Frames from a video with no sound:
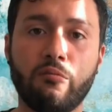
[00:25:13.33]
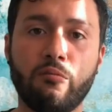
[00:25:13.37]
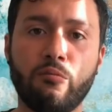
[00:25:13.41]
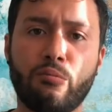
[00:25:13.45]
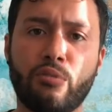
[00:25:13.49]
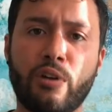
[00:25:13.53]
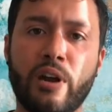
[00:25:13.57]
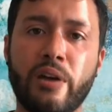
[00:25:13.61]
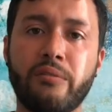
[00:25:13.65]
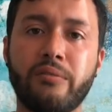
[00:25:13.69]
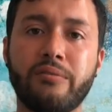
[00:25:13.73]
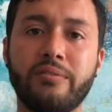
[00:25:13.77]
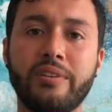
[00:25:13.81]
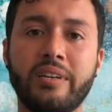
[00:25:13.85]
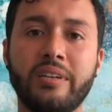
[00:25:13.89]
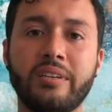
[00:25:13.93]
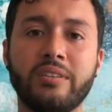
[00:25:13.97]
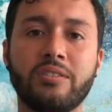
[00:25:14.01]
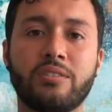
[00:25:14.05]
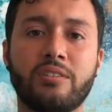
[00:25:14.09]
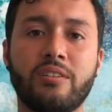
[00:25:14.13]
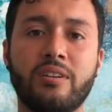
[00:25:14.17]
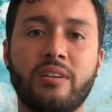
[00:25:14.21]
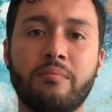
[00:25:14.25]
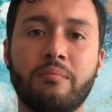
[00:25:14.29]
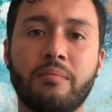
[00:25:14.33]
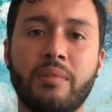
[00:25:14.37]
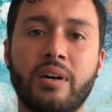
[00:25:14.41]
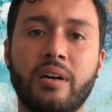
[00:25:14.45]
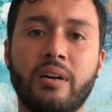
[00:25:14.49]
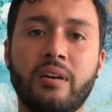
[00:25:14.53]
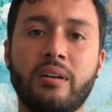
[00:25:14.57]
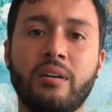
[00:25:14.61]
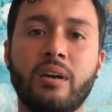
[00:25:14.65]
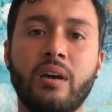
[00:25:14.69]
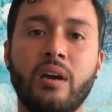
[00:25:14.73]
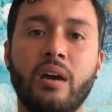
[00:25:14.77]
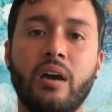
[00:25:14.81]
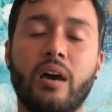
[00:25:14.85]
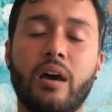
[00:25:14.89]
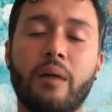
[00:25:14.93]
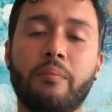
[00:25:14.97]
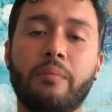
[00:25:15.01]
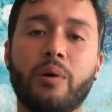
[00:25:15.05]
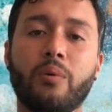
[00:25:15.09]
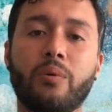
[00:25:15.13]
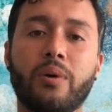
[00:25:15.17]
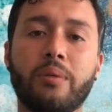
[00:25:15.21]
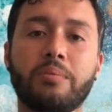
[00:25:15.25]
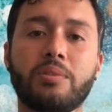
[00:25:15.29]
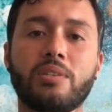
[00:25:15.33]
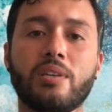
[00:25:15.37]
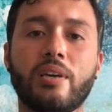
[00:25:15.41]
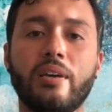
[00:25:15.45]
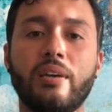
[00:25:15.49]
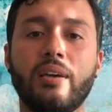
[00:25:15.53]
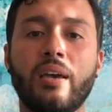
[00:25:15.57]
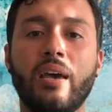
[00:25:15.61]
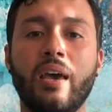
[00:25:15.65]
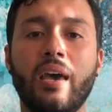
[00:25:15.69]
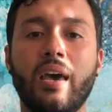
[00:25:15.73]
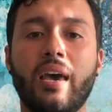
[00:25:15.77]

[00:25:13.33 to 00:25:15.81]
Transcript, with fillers: private readings are in my on my website.